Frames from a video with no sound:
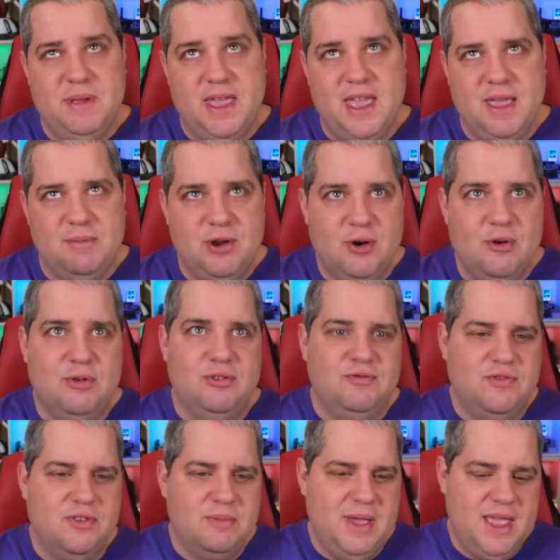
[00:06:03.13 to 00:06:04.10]
became
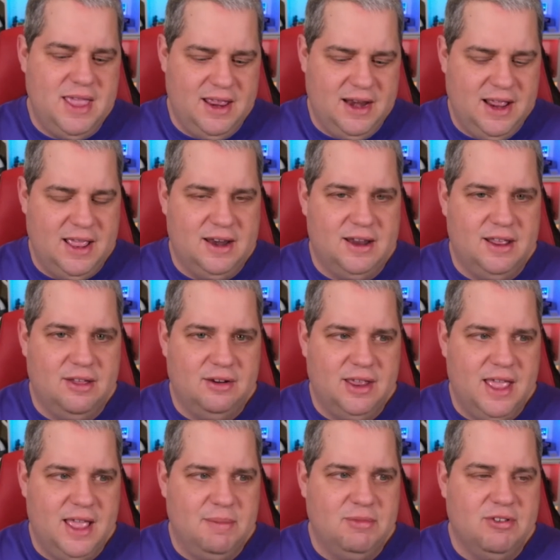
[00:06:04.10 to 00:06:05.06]
known for making
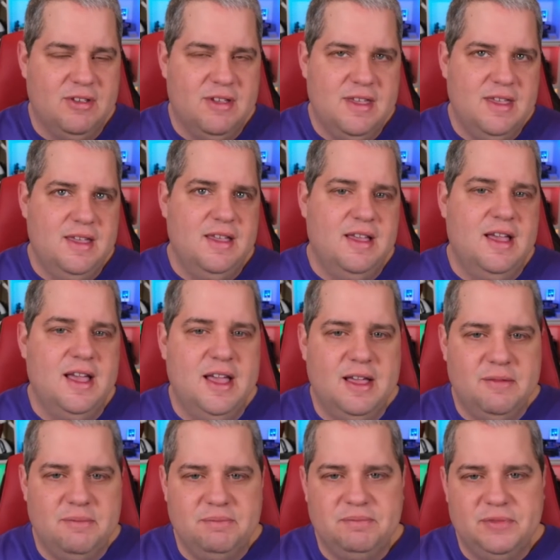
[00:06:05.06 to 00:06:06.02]
handheld games
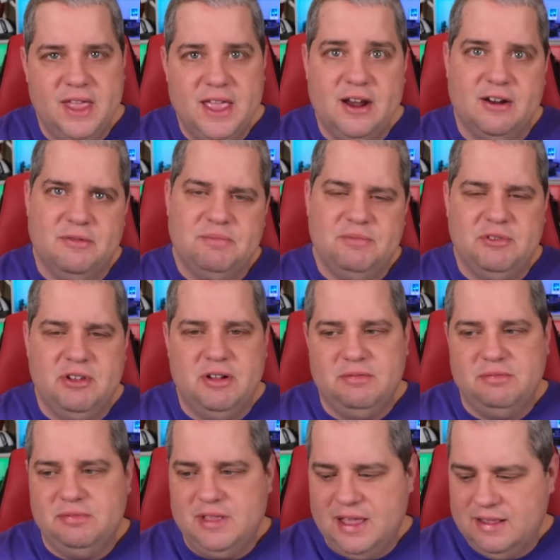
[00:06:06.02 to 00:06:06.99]
later.
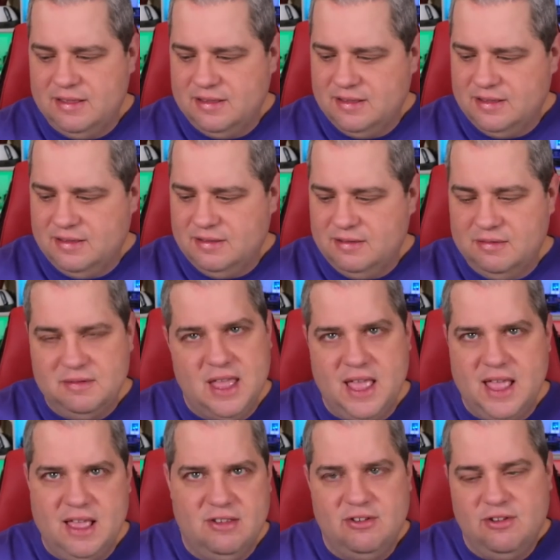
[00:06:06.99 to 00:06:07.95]
So that's,
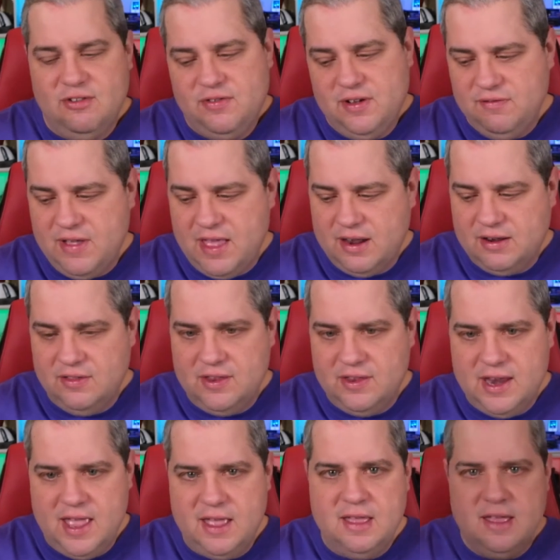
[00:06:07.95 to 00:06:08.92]
I guess, your fun fact of
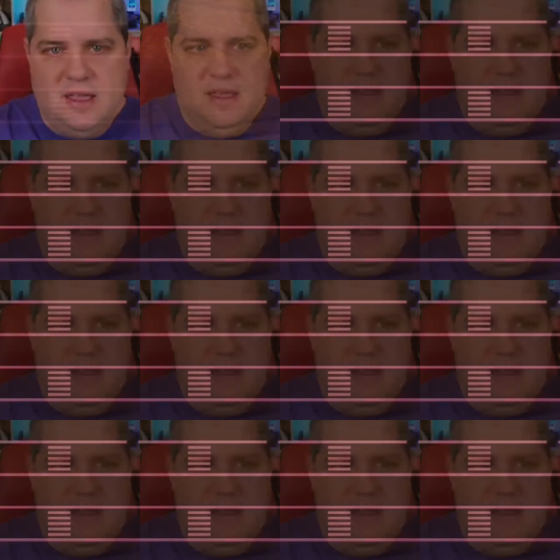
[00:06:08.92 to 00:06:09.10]
the day.